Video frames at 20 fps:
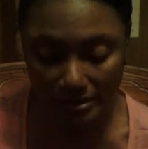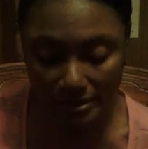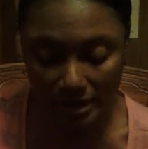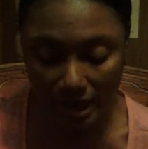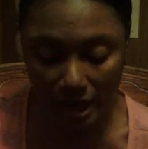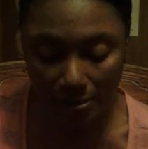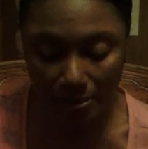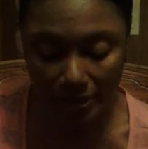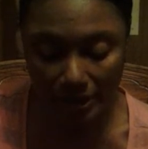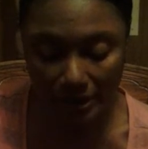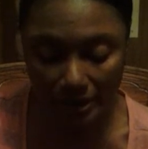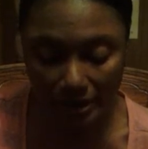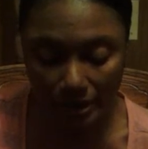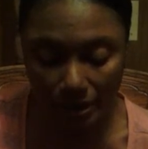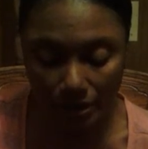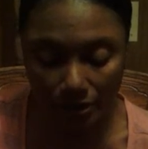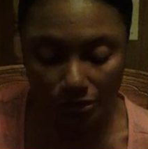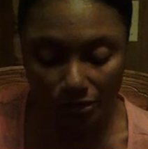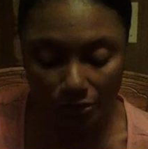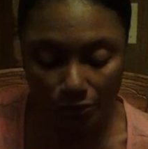topic
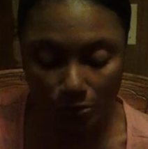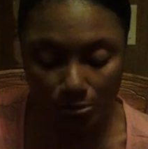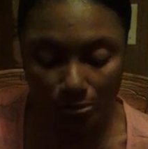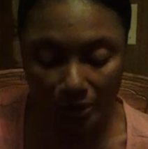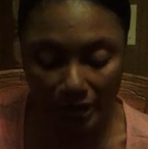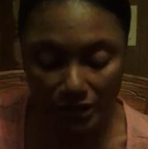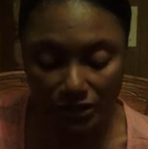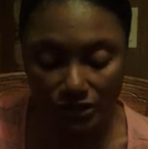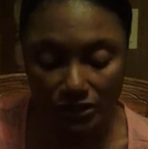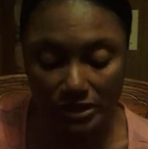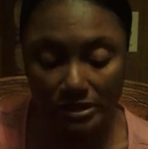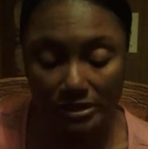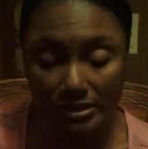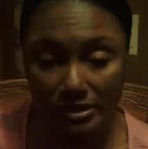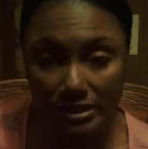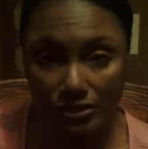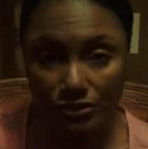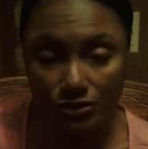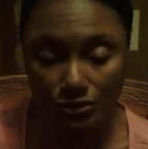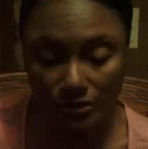through
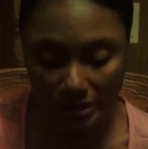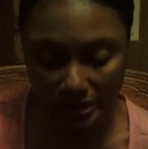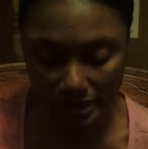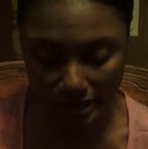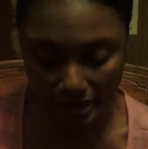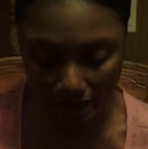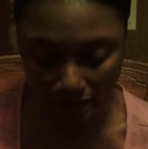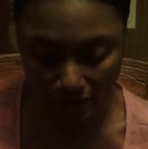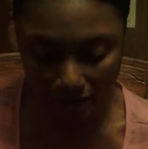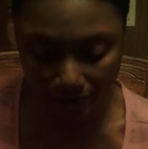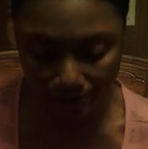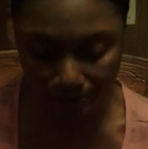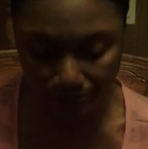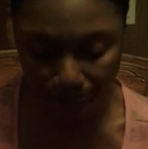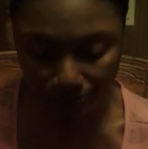patient-centered care.